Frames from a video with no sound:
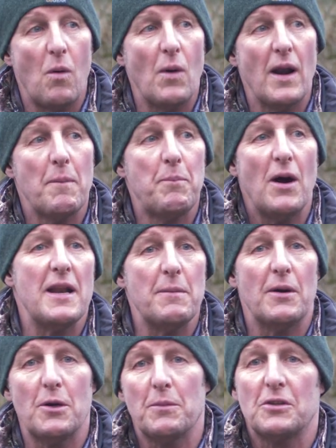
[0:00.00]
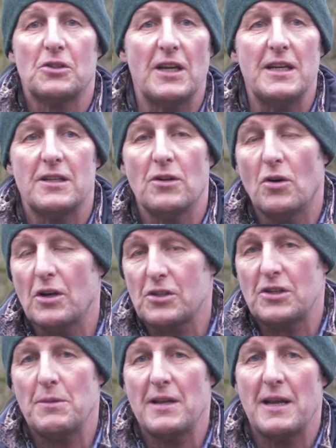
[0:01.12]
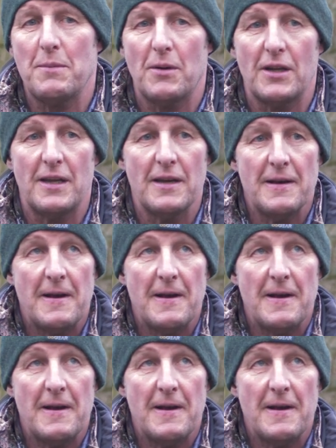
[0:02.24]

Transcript: When I put anybody up the seat or I sit with anybody,